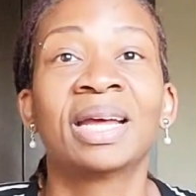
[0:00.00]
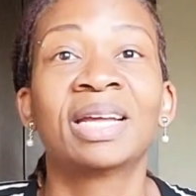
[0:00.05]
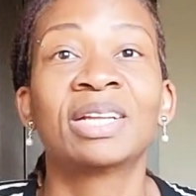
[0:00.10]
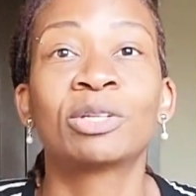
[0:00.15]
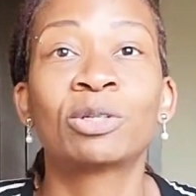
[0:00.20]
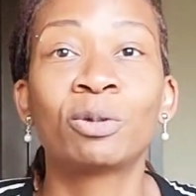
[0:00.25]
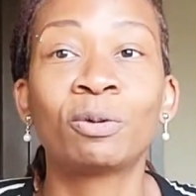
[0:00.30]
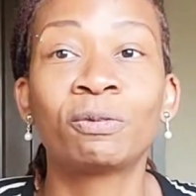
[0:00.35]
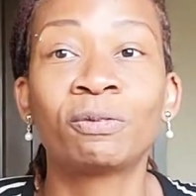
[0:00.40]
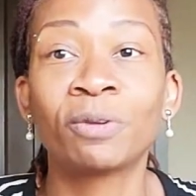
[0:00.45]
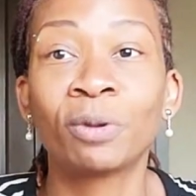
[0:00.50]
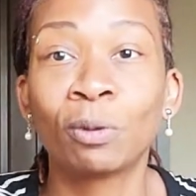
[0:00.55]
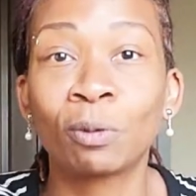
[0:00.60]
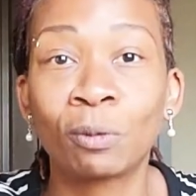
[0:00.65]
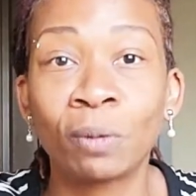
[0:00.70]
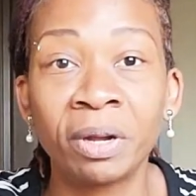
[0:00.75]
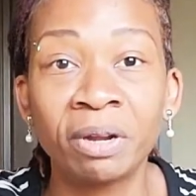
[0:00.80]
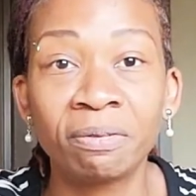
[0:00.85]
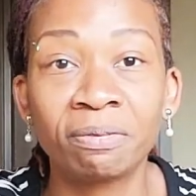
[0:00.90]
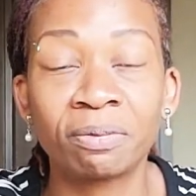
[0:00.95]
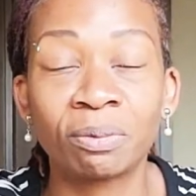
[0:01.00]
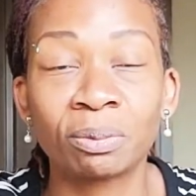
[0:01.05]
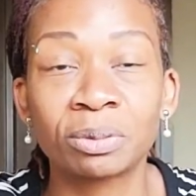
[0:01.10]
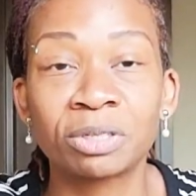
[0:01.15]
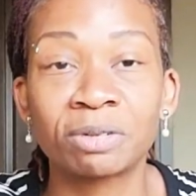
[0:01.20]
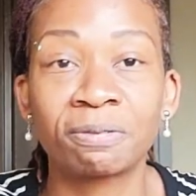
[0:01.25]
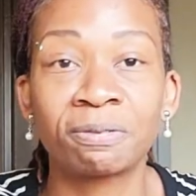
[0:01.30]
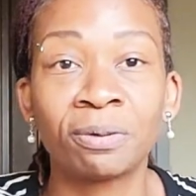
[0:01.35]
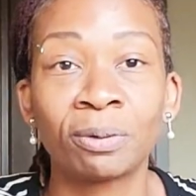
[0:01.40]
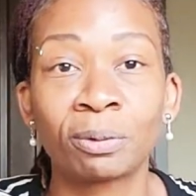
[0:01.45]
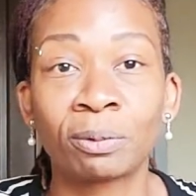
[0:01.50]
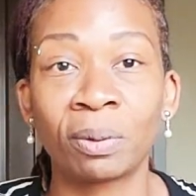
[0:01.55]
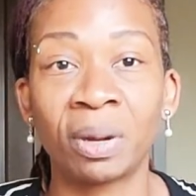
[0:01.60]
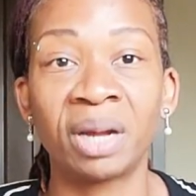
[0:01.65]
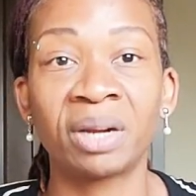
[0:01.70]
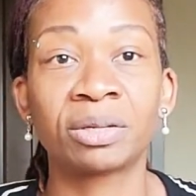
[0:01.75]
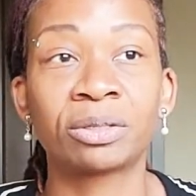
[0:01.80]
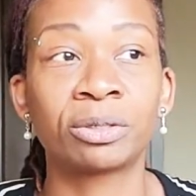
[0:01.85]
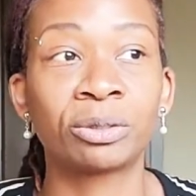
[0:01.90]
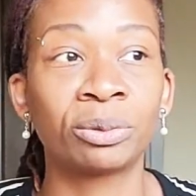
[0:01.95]
to feel grateful, to feel
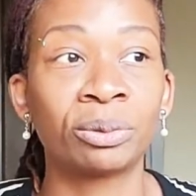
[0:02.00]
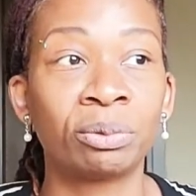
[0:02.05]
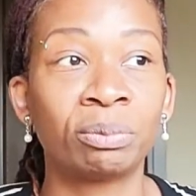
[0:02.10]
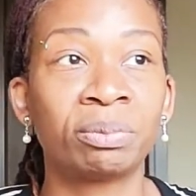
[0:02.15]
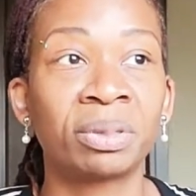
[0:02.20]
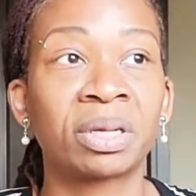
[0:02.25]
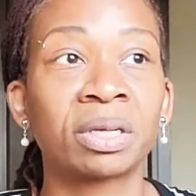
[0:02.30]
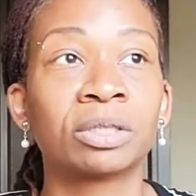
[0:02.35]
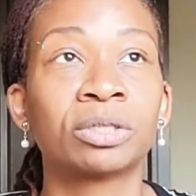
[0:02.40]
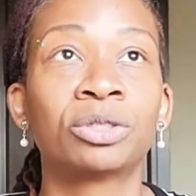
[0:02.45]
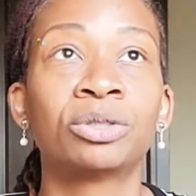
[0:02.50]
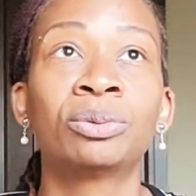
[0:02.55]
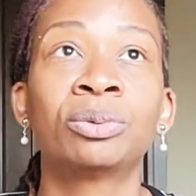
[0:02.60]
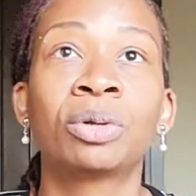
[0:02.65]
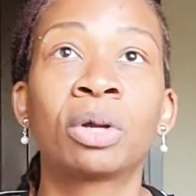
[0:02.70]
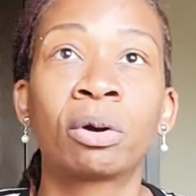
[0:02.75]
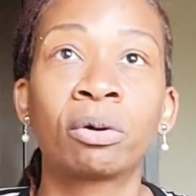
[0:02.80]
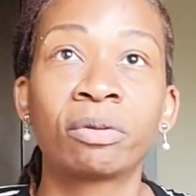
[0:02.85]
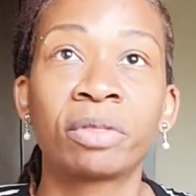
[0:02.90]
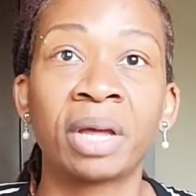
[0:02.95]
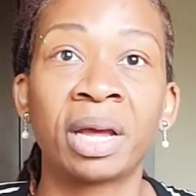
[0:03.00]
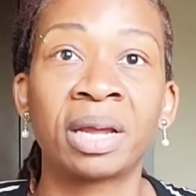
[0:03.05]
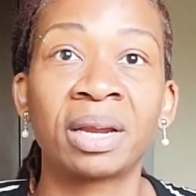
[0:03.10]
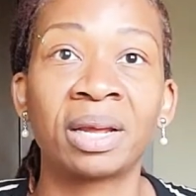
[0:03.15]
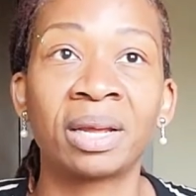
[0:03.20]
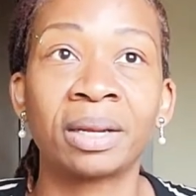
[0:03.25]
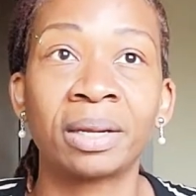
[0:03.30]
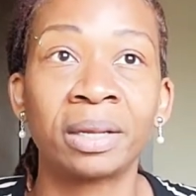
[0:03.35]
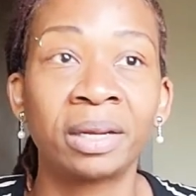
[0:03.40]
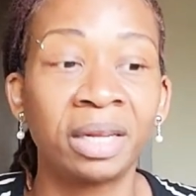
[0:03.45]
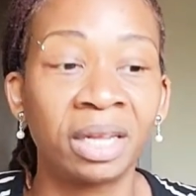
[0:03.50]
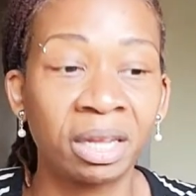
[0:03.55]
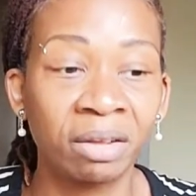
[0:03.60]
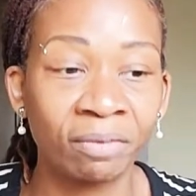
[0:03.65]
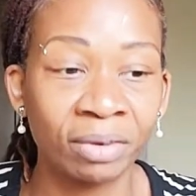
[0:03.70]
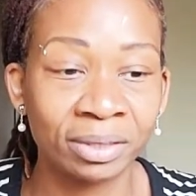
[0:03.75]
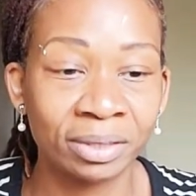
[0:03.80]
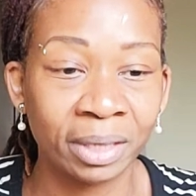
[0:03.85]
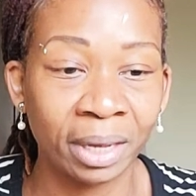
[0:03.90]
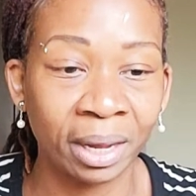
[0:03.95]
gratitude, because you know that at any
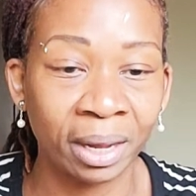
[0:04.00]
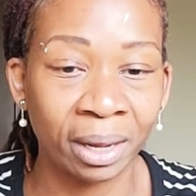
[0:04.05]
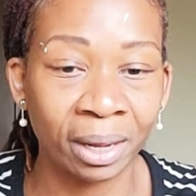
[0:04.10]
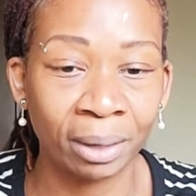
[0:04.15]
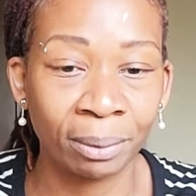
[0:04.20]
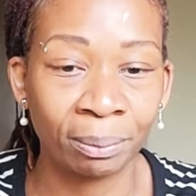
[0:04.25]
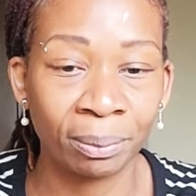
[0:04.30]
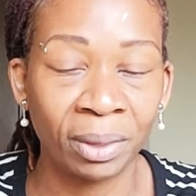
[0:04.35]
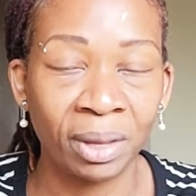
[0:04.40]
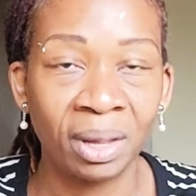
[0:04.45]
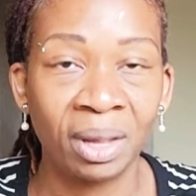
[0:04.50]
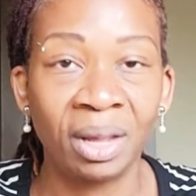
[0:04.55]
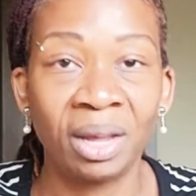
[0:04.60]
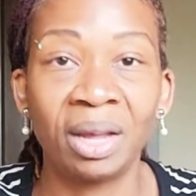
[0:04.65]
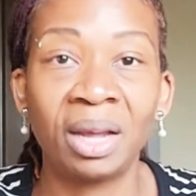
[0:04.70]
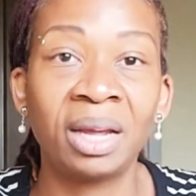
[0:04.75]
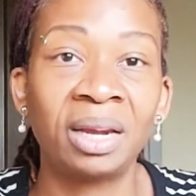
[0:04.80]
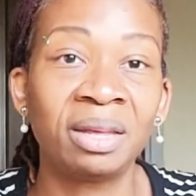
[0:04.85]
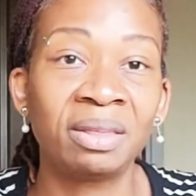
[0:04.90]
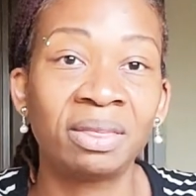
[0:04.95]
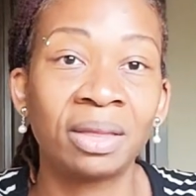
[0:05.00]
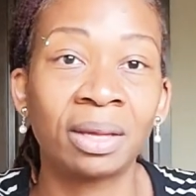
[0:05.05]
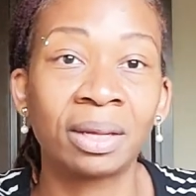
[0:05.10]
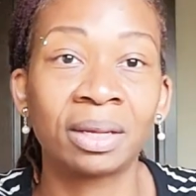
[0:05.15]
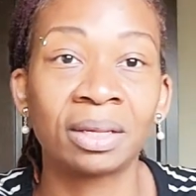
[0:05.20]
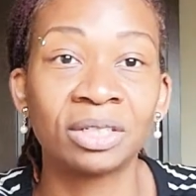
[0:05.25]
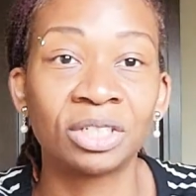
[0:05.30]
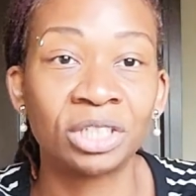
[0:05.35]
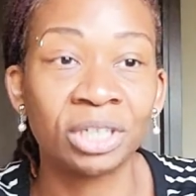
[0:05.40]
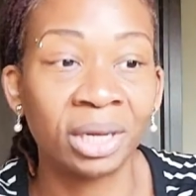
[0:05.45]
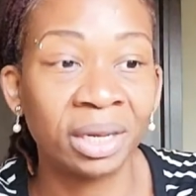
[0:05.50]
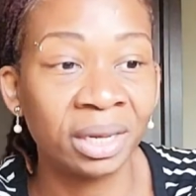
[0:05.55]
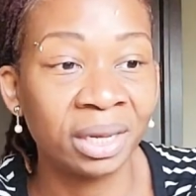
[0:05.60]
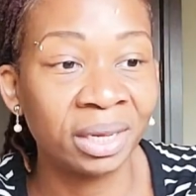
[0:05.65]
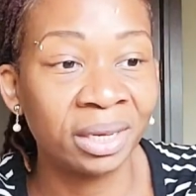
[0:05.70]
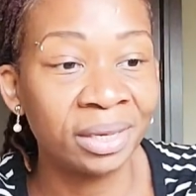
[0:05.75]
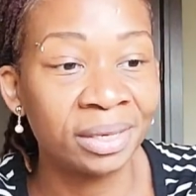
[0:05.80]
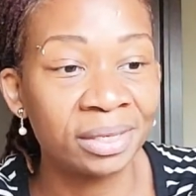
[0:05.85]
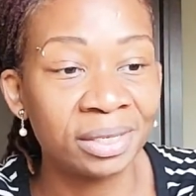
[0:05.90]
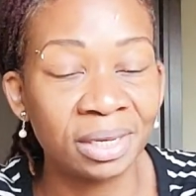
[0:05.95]
given time, anything can
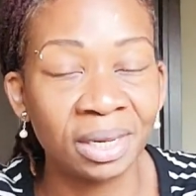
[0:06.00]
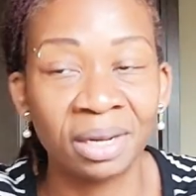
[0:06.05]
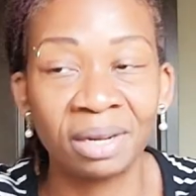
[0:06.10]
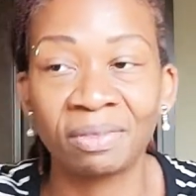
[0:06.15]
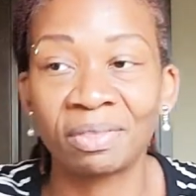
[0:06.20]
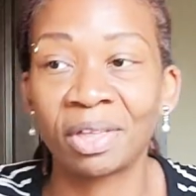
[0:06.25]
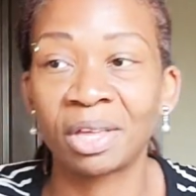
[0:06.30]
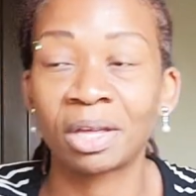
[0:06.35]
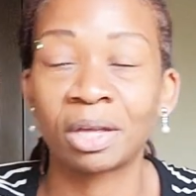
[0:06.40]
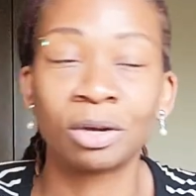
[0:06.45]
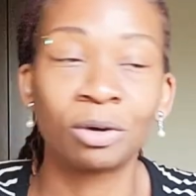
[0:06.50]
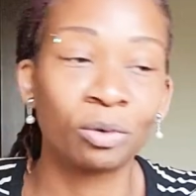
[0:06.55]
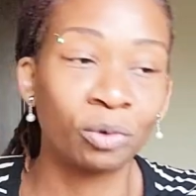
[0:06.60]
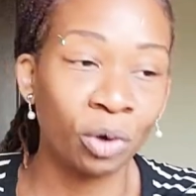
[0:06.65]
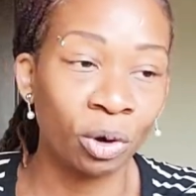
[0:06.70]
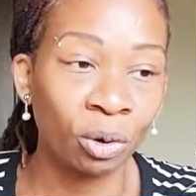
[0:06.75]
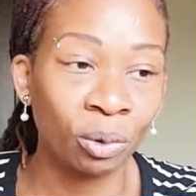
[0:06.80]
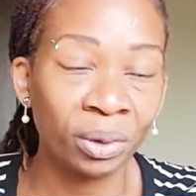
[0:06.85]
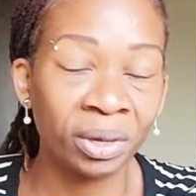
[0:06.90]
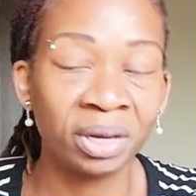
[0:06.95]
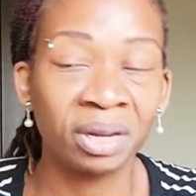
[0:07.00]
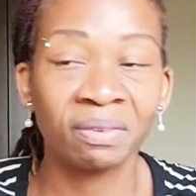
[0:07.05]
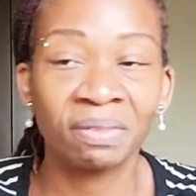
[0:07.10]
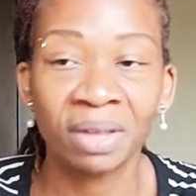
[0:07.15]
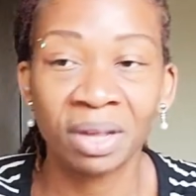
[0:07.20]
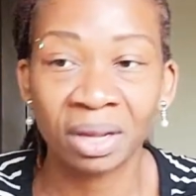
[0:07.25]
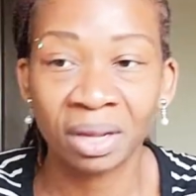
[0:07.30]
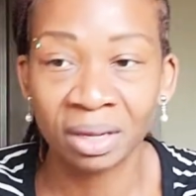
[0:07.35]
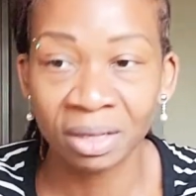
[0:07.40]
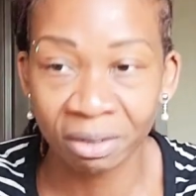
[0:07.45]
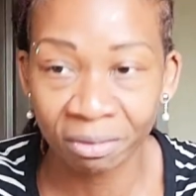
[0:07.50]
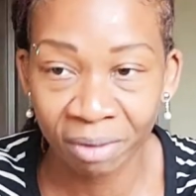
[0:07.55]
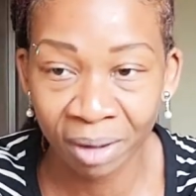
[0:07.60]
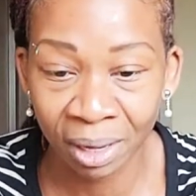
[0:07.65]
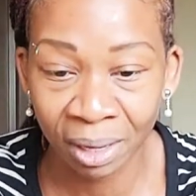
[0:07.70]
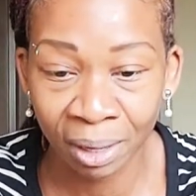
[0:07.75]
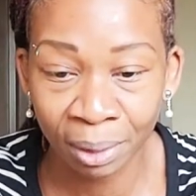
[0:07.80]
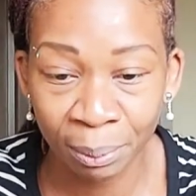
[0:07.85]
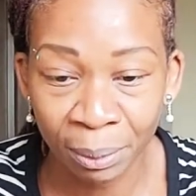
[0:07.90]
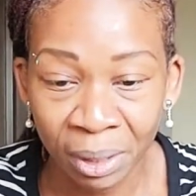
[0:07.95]
change, anything can grow, anything can
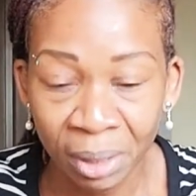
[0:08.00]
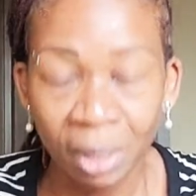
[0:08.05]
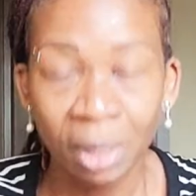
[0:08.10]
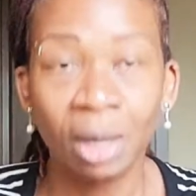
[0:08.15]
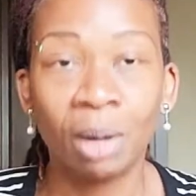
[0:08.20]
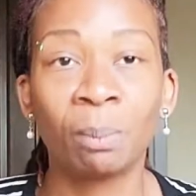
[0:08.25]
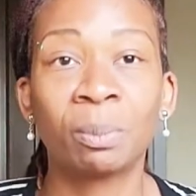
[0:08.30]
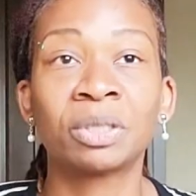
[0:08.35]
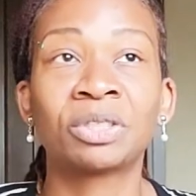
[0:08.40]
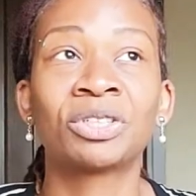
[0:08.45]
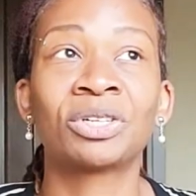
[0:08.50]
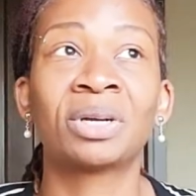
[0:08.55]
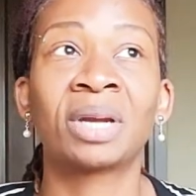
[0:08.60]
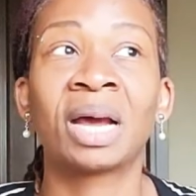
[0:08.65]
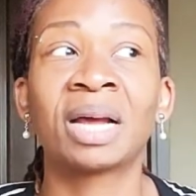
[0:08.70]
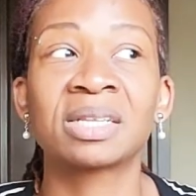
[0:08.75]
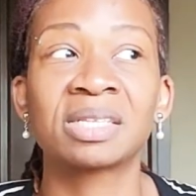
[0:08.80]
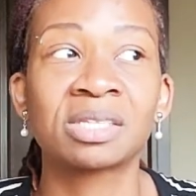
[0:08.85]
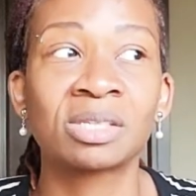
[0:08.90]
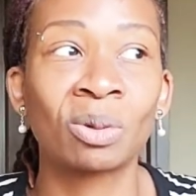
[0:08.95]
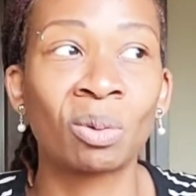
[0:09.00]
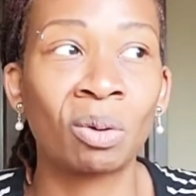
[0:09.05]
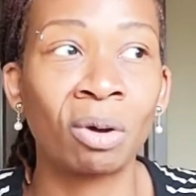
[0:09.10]
develop, but you're not so